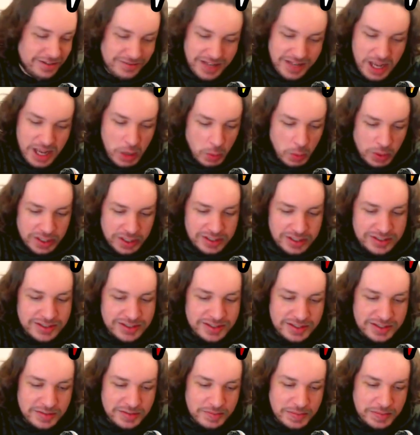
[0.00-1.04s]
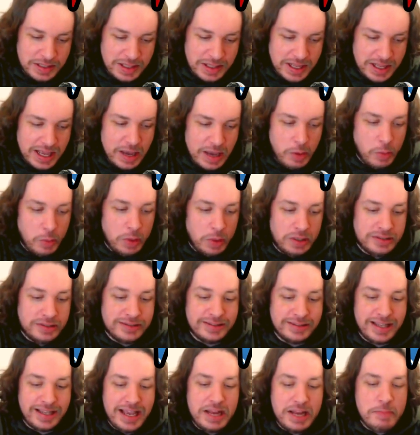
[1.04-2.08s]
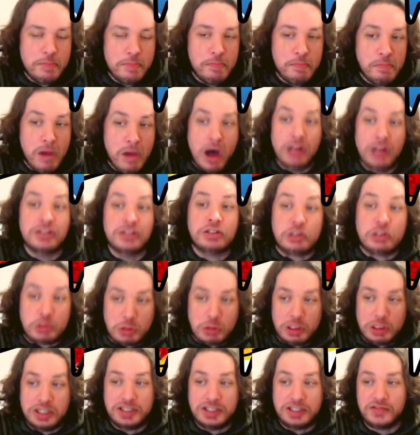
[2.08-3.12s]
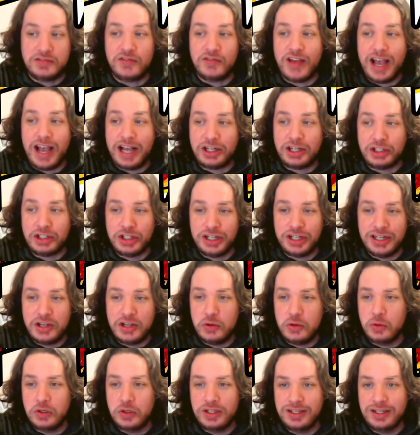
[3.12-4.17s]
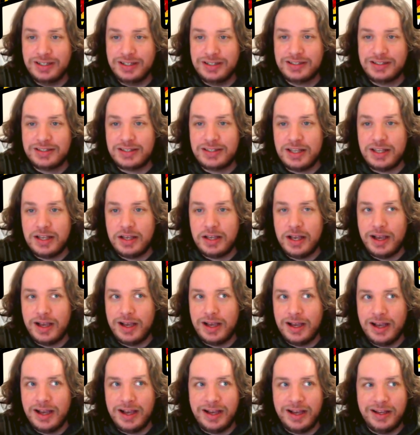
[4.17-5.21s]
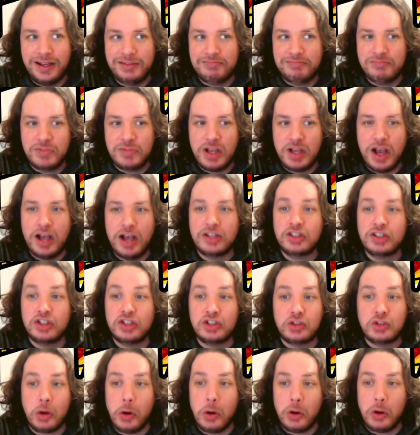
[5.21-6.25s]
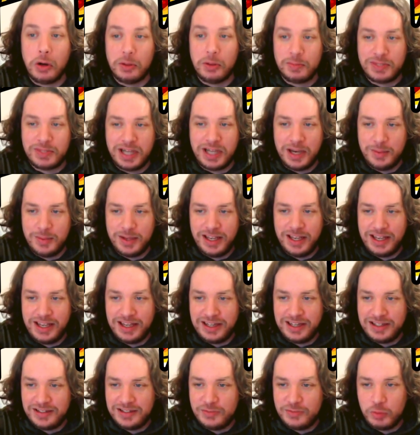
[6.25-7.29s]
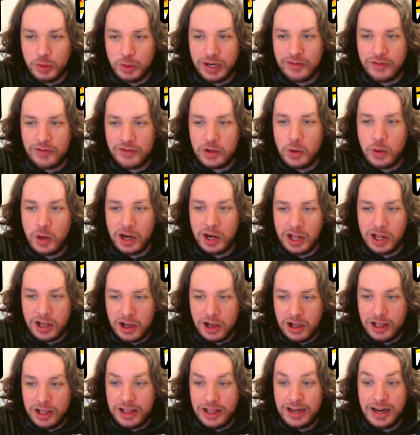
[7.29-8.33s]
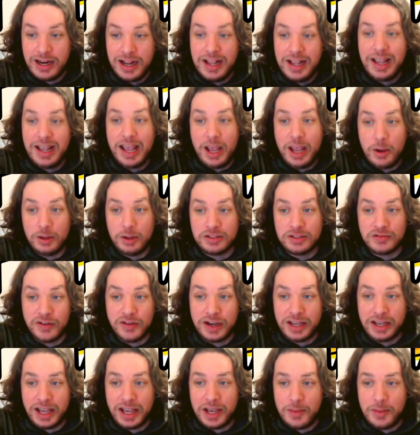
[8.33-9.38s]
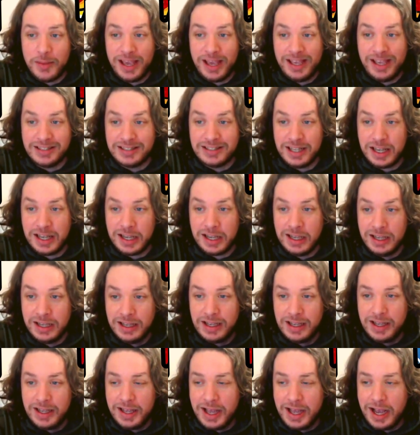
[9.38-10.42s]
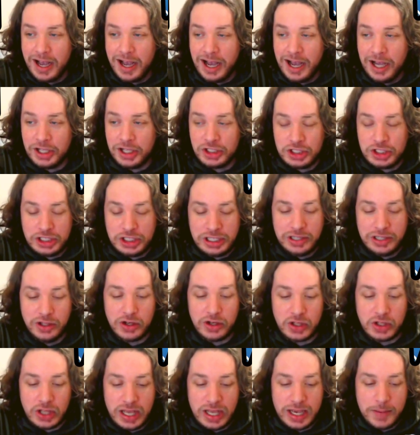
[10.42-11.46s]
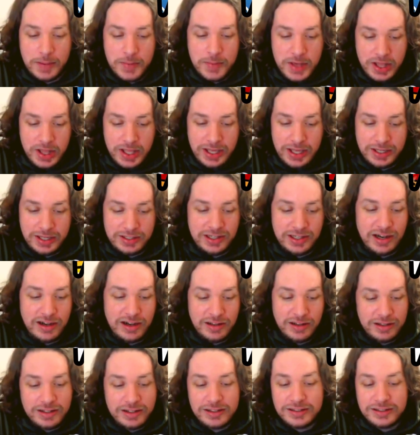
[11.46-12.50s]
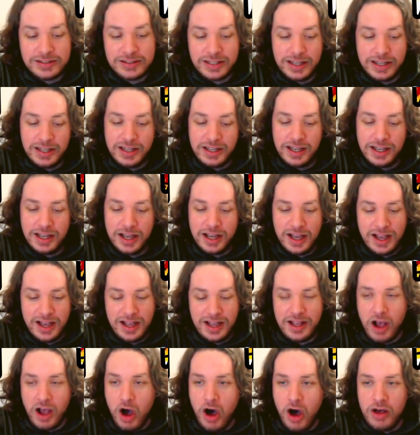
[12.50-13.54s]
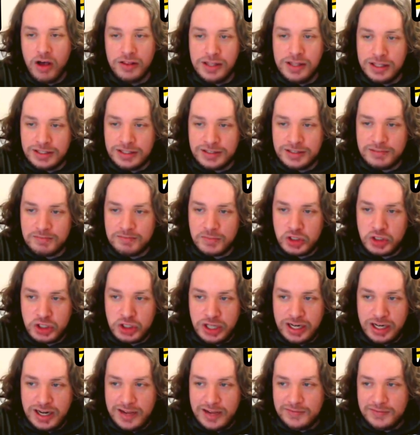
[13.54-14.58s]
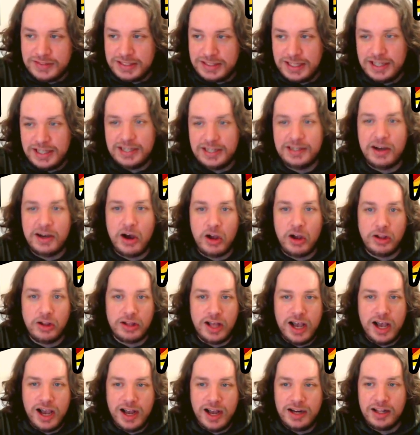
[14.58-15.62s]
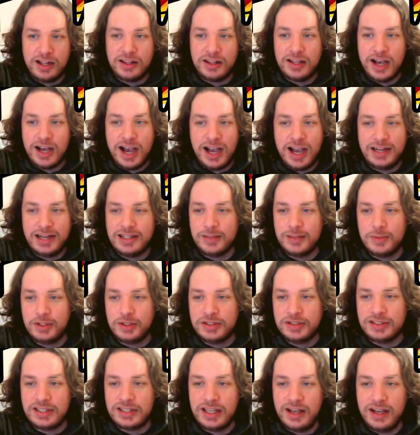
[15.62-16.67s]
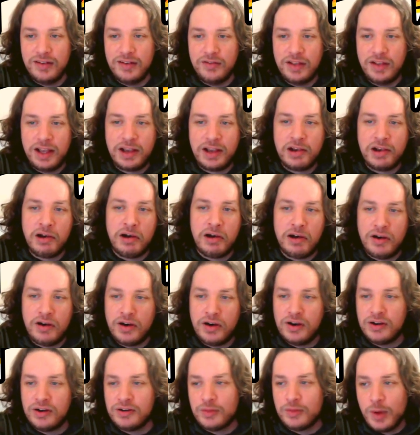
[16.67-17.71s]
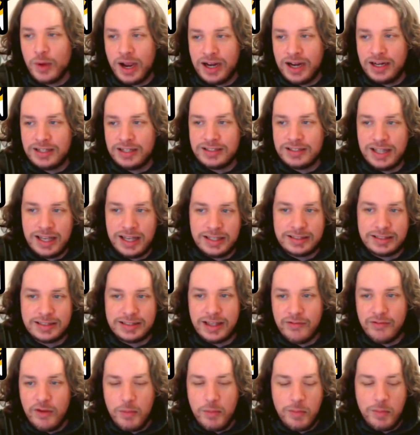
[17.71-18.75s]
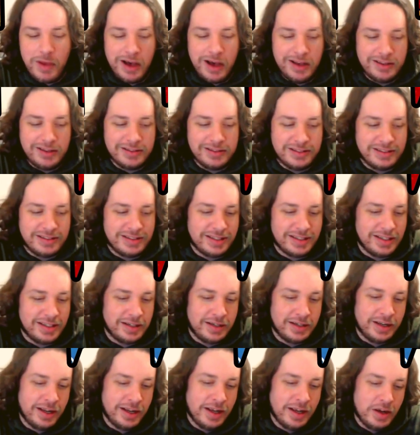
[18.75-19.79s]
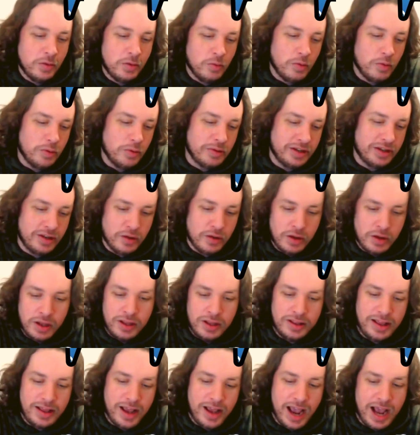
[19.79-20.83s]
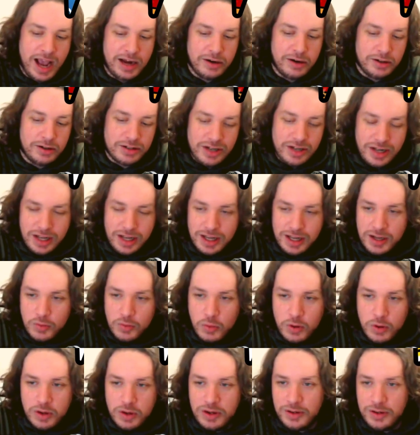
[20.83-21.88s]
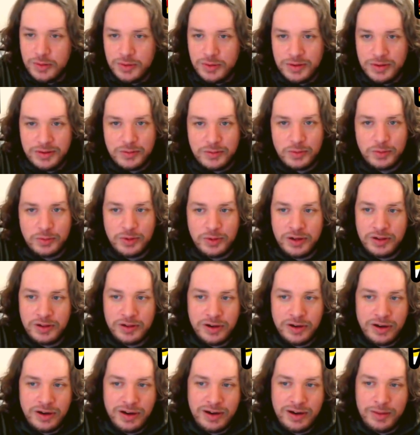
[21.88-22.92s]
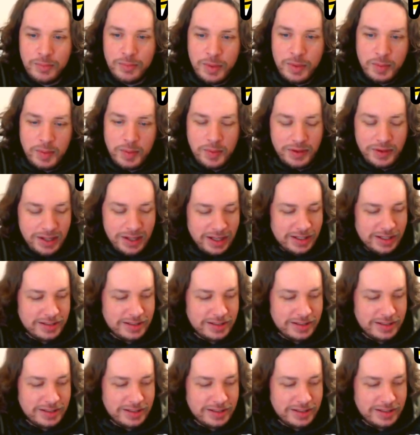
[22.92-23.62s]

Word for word: it was it was in monstrous fashion. It was uh, a storm coming, whatever you want to call it. It was fucking amazing. Uh, she looked like a million dollars. Uh, all this shit I've seen online on the IWC of like, oh, why did it take seven months and what would they had her? Tra- what did we learn? And but, but, but